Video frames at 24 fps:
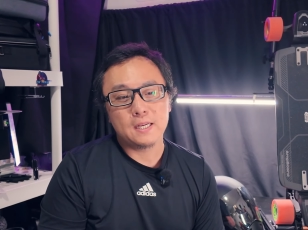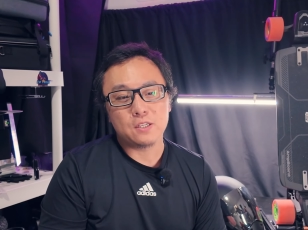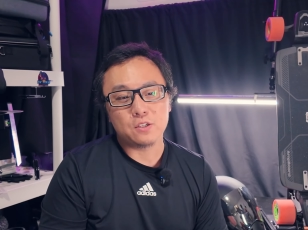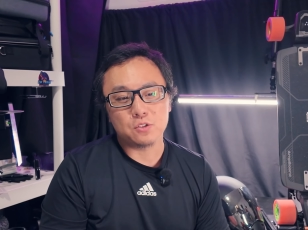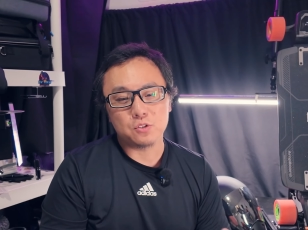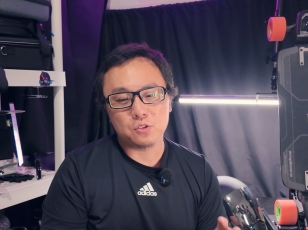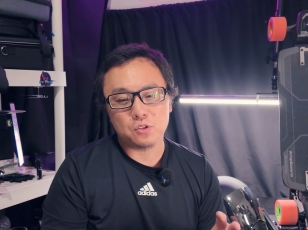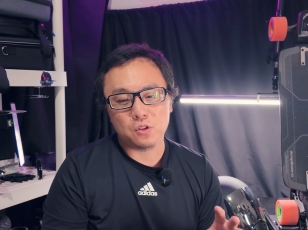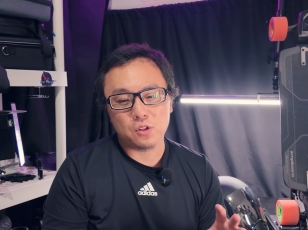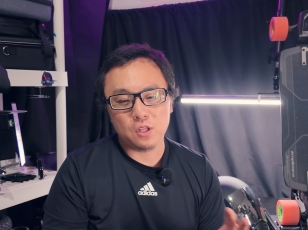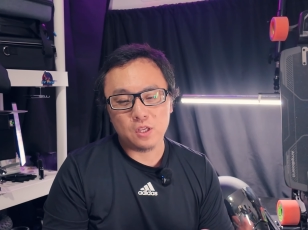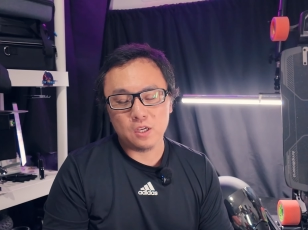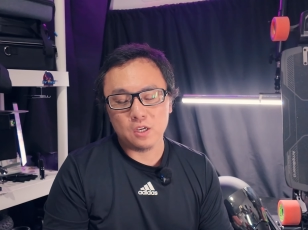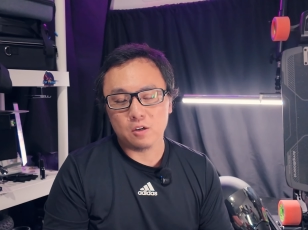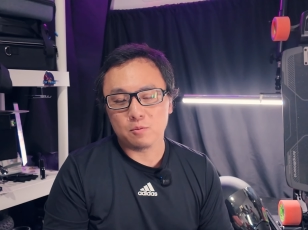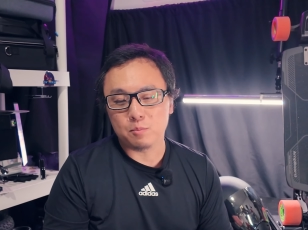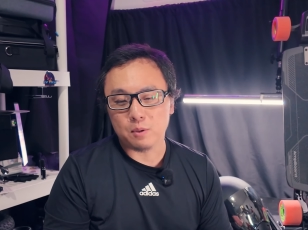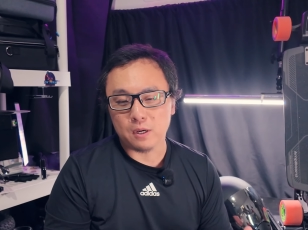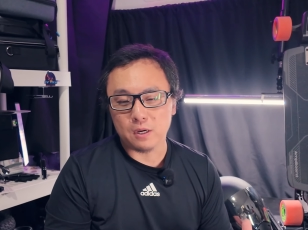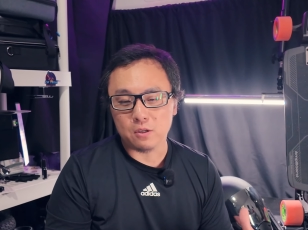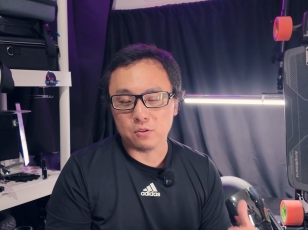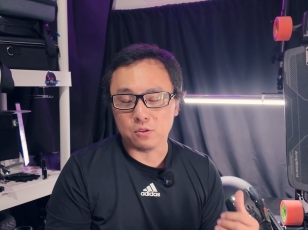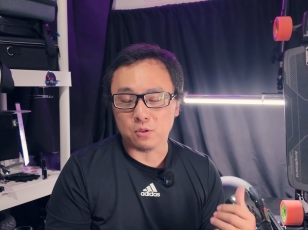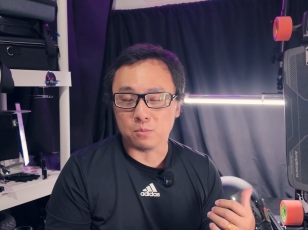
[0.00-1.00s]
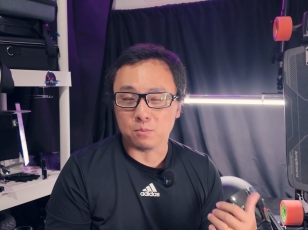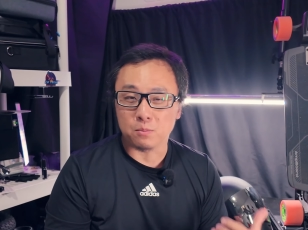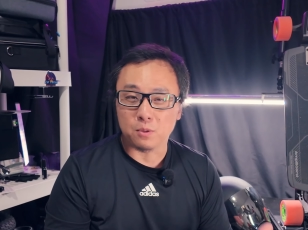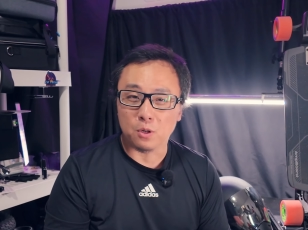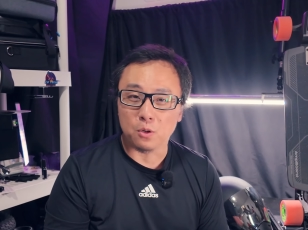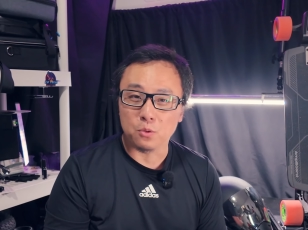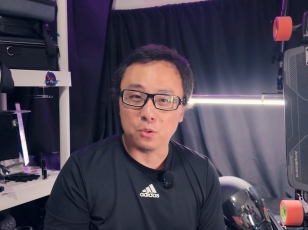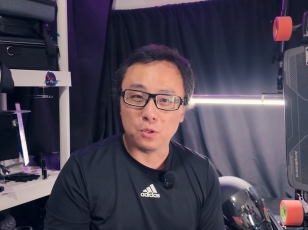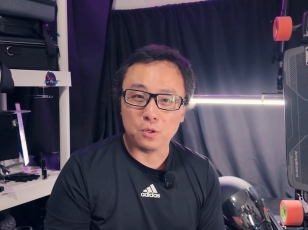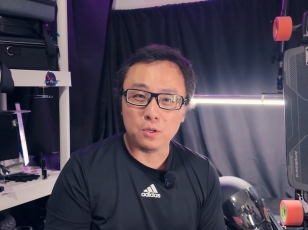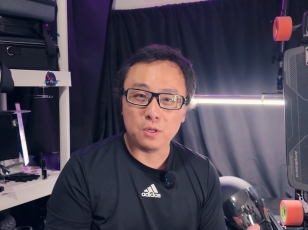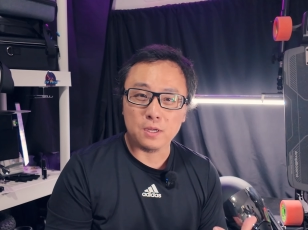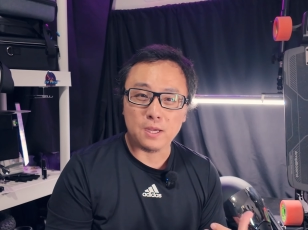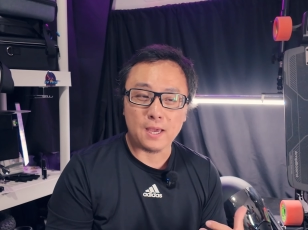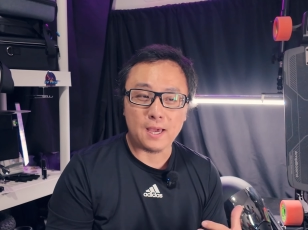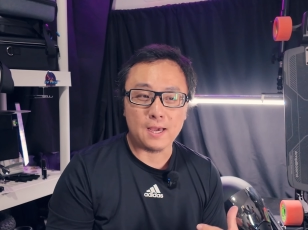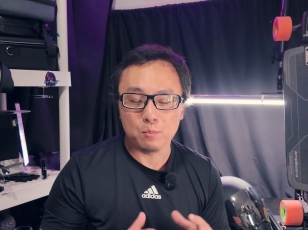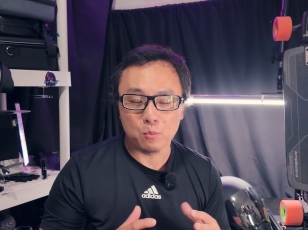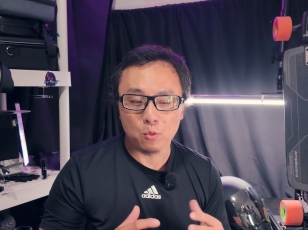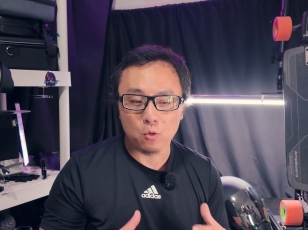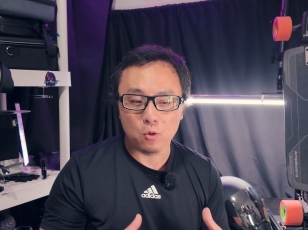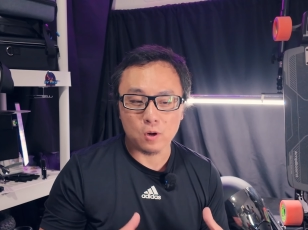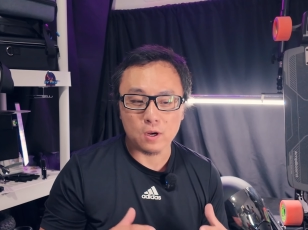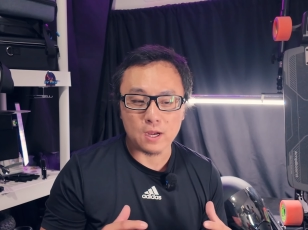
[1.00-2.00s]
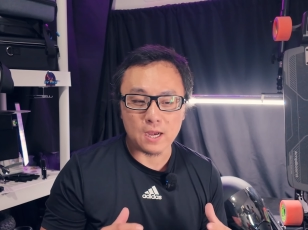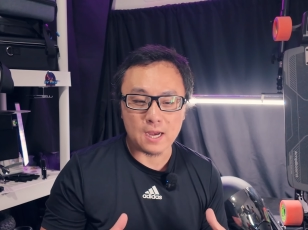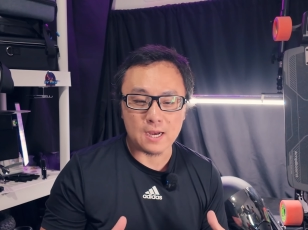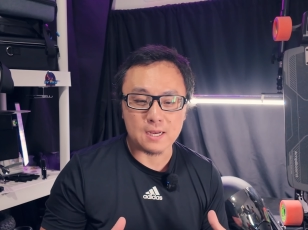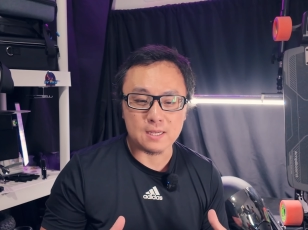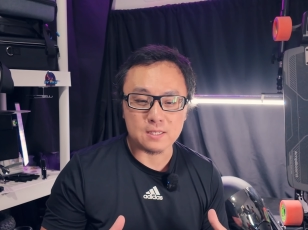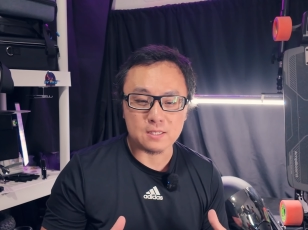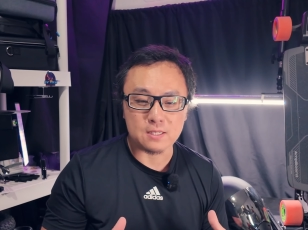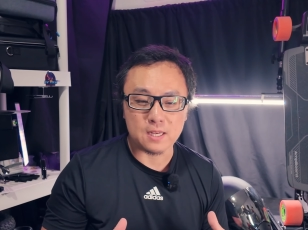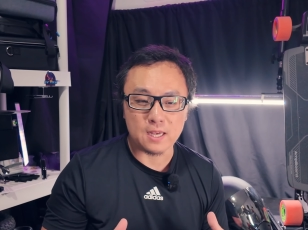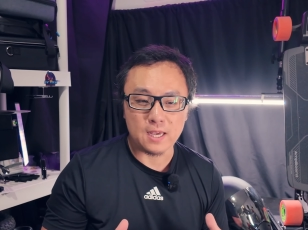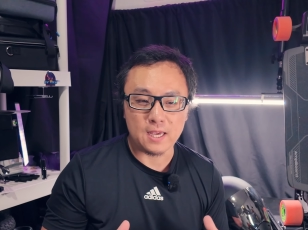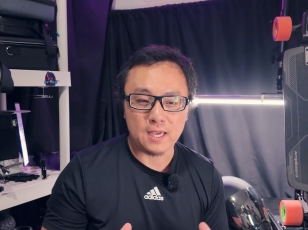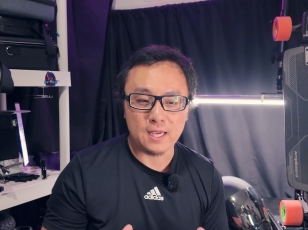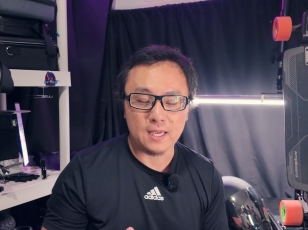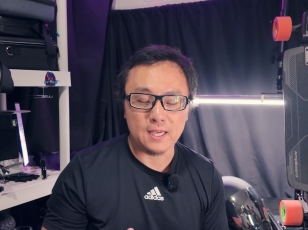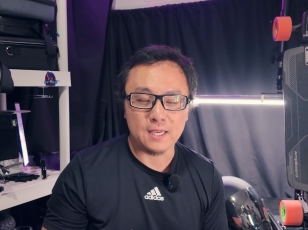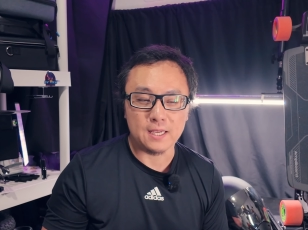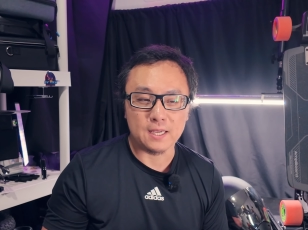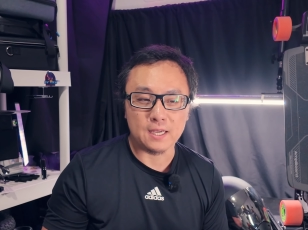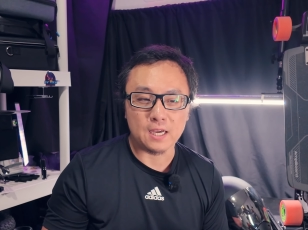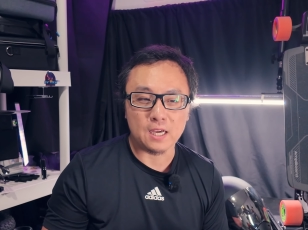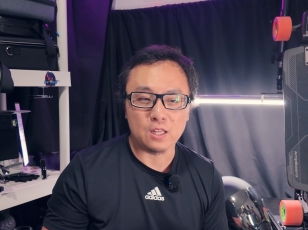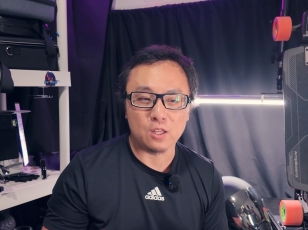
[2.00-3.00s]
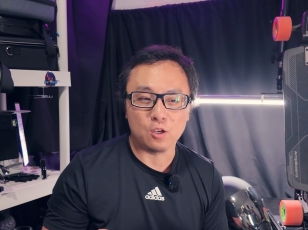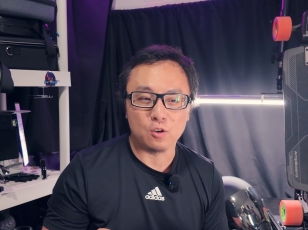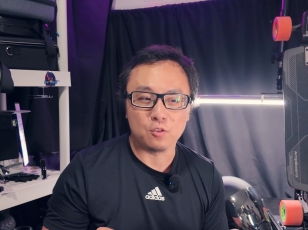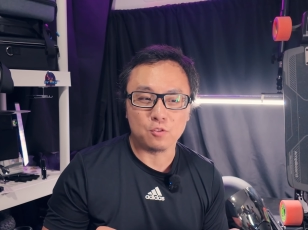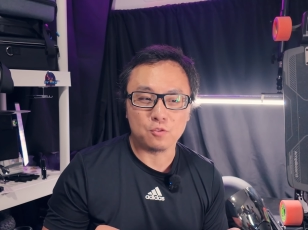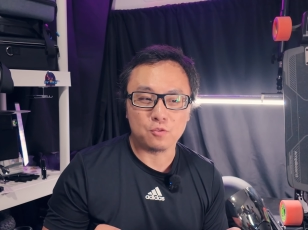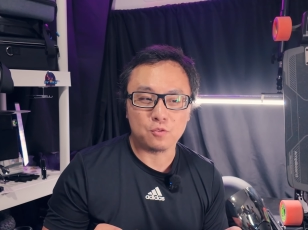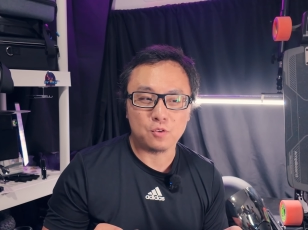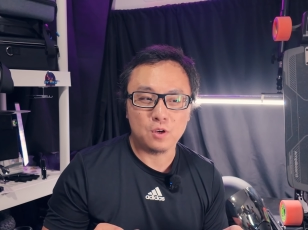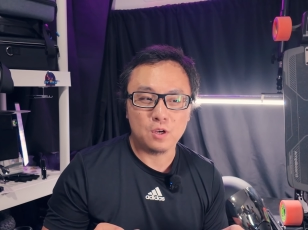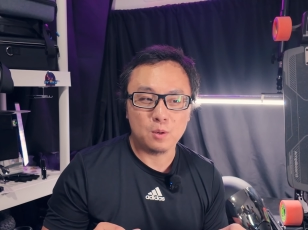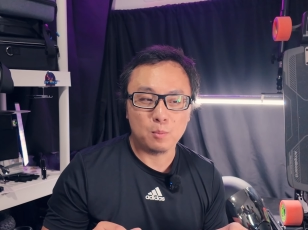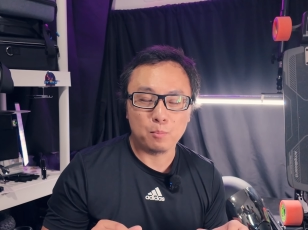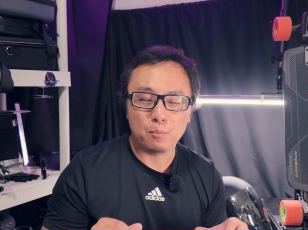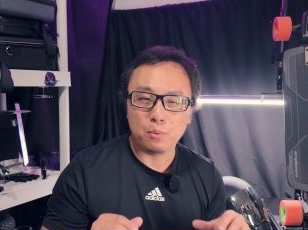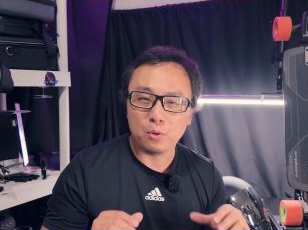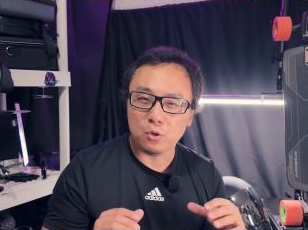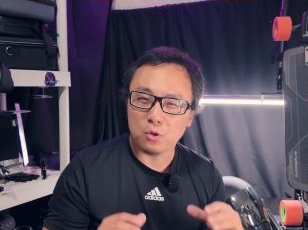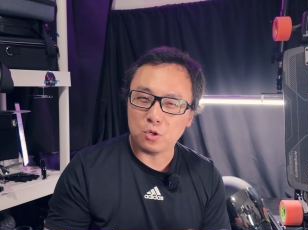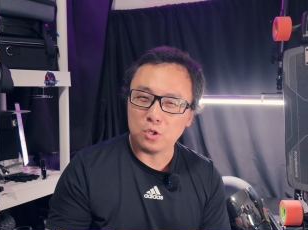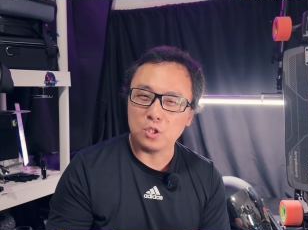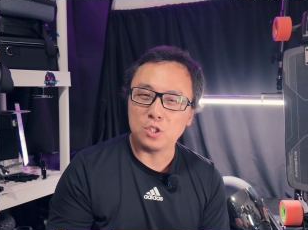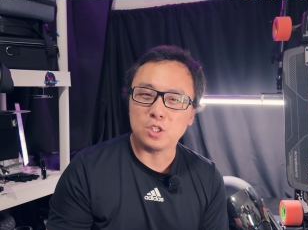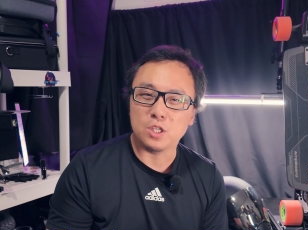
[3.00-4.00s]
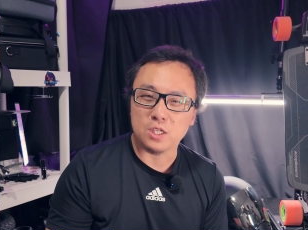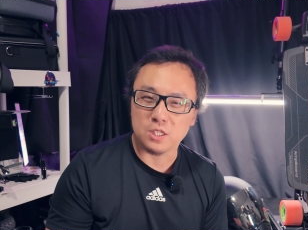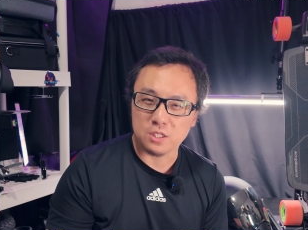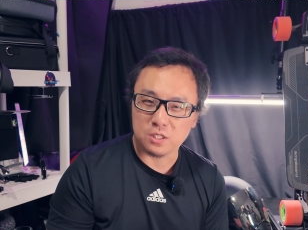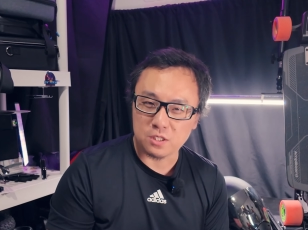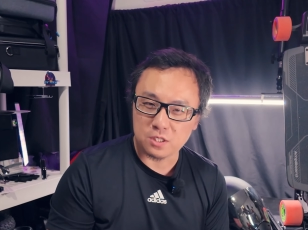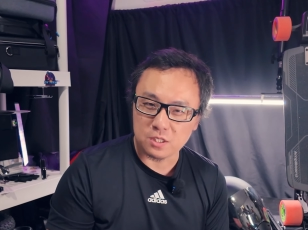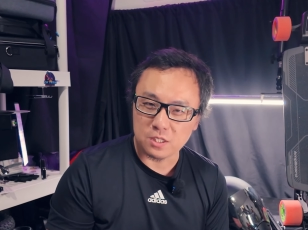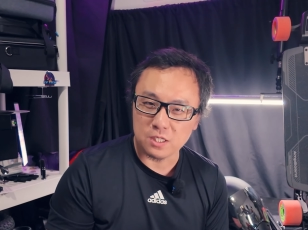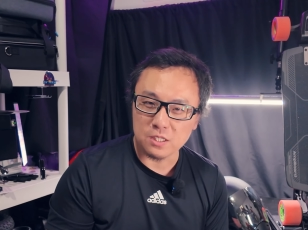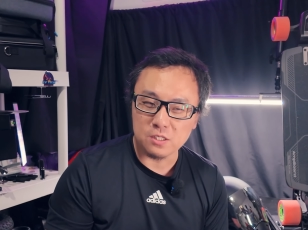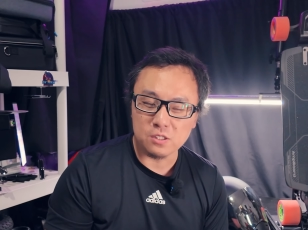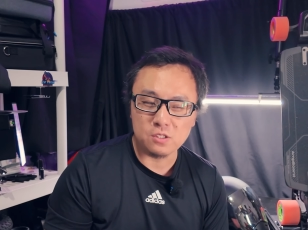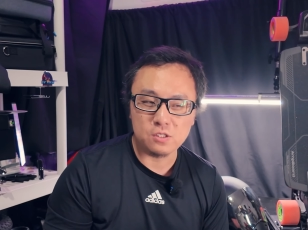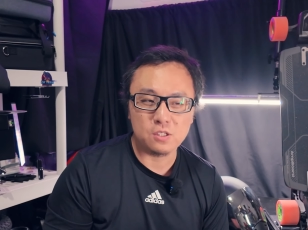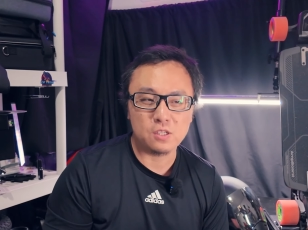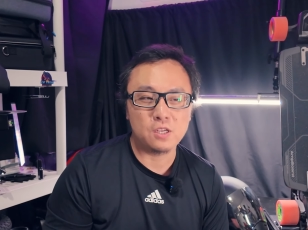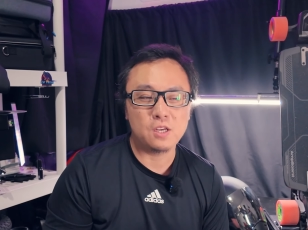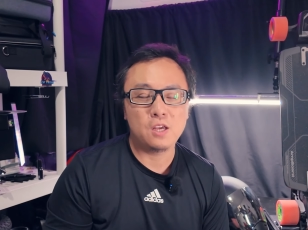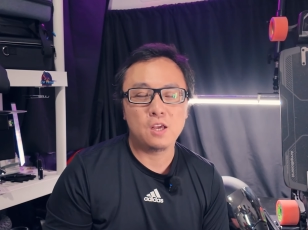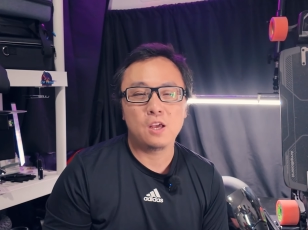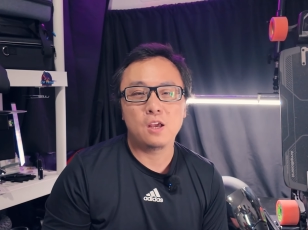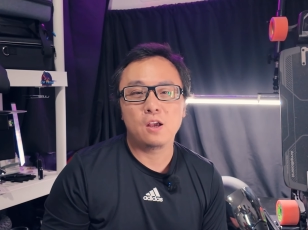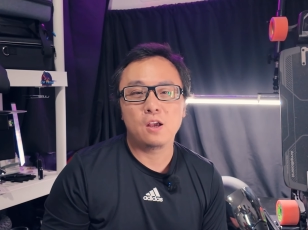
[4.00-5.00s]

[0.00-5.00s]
just think about the motor more as a kind of push assist